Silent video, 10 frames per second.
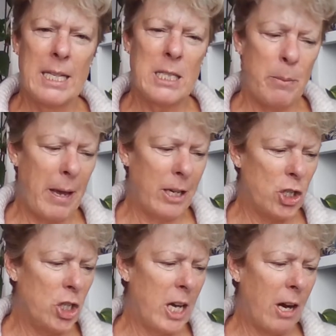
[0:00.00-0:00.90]
It's about
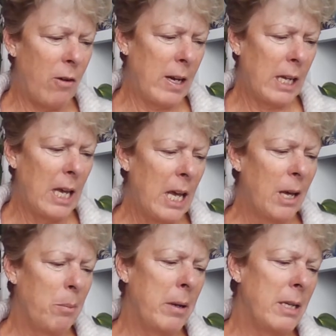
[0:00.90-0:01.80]
sharing,
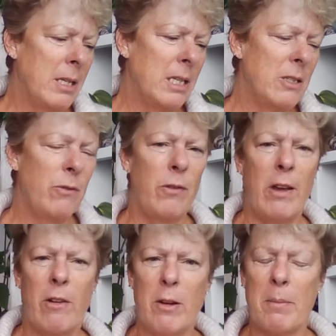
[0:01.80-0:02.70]
but it is
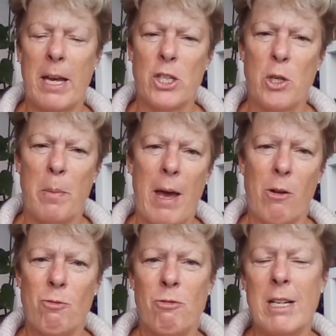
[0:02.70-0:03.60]
very much
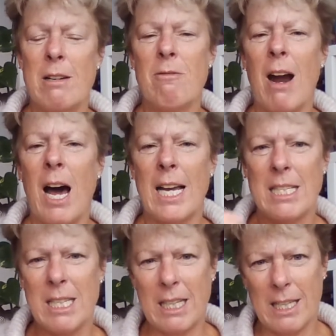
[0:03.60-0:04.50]
about
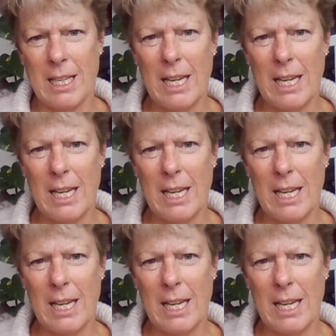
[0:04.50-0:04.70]
rewriting